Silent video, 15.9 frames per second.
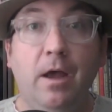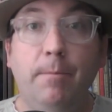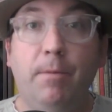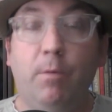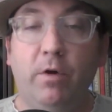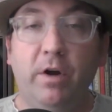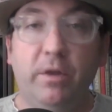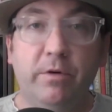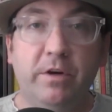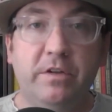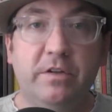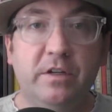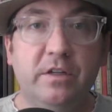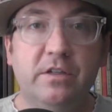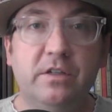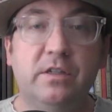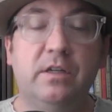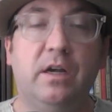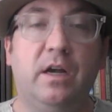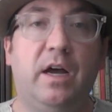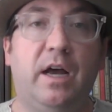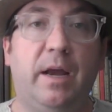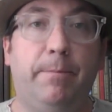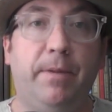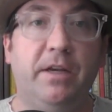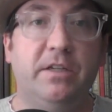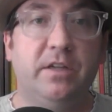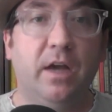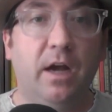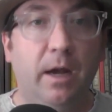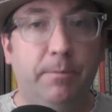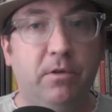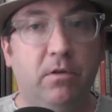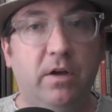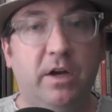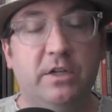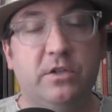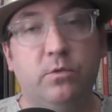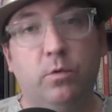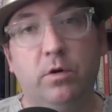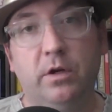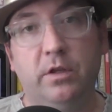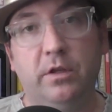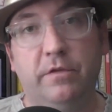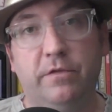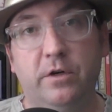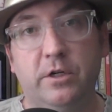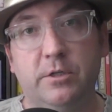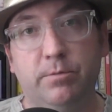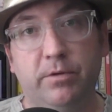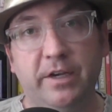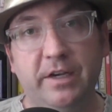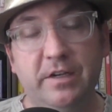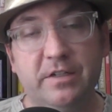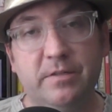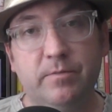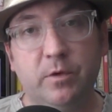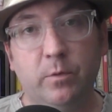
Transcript: But one of the reasons I picked up The Lost War in the first place